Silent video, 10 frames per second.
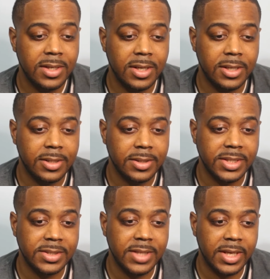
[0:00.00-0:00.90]
uh,
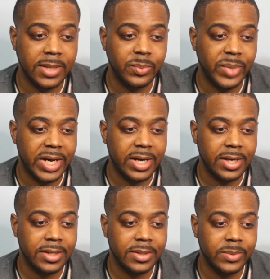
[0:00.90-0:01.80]
is that
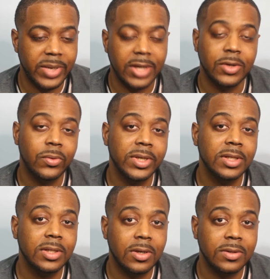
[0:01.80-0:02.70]
by by going
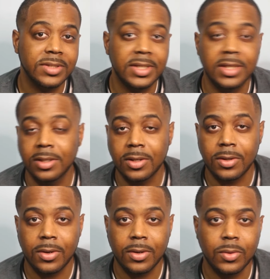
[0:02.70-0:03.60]
along to get along